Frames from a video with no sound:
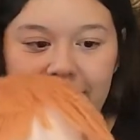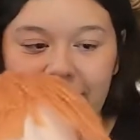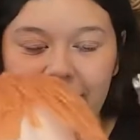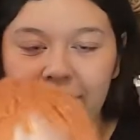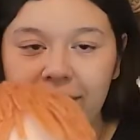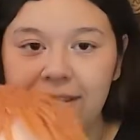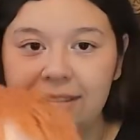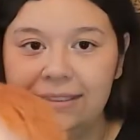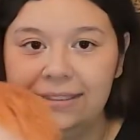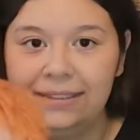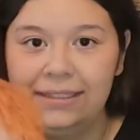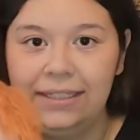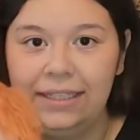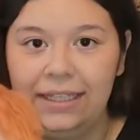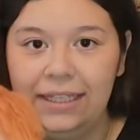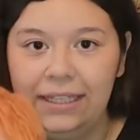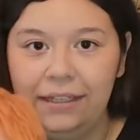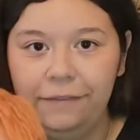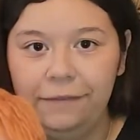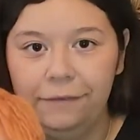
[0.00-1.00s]
Here's
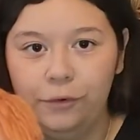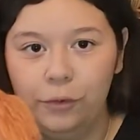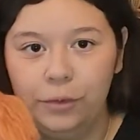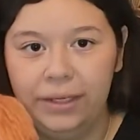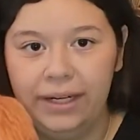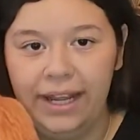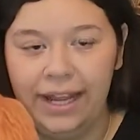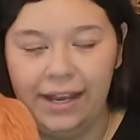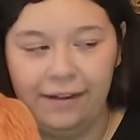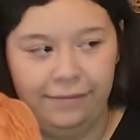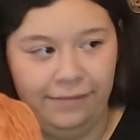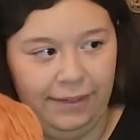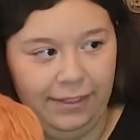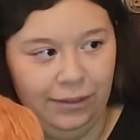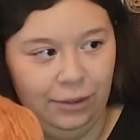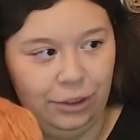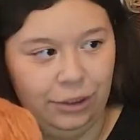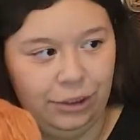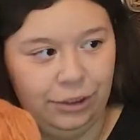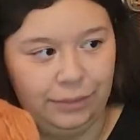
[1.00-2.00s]
the 4.5
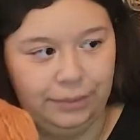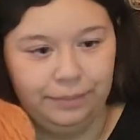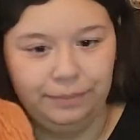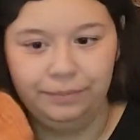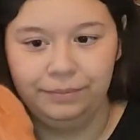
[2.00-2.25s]
inch,